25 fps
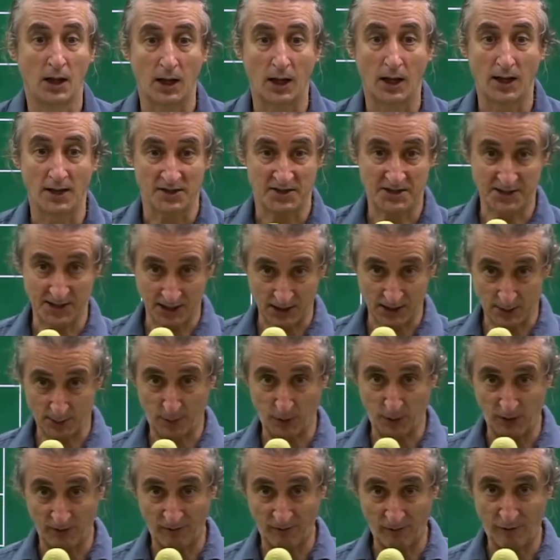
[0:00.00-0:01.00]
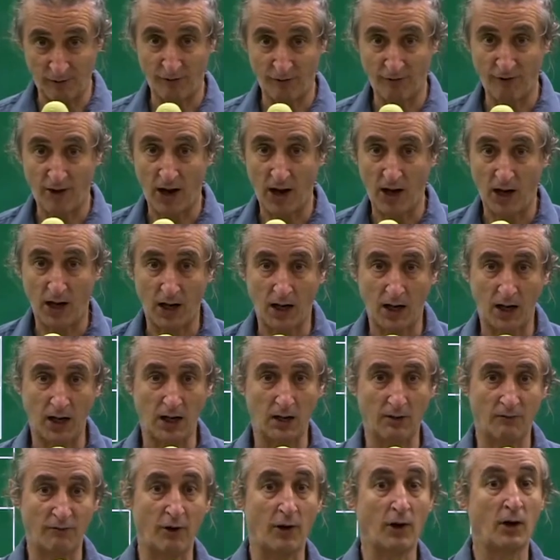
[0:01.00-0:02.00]

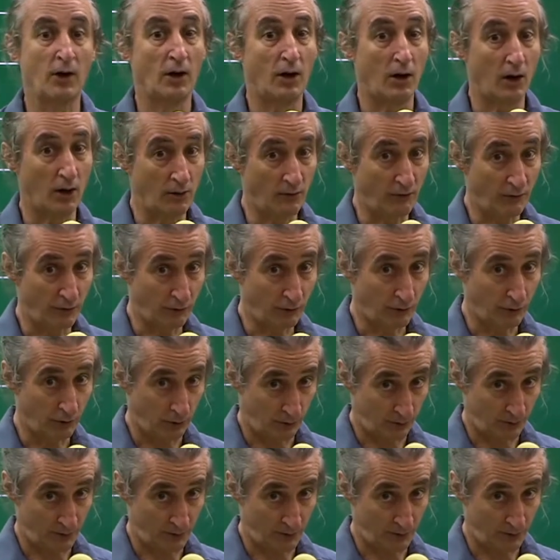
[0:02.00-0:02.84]
6.5 overall.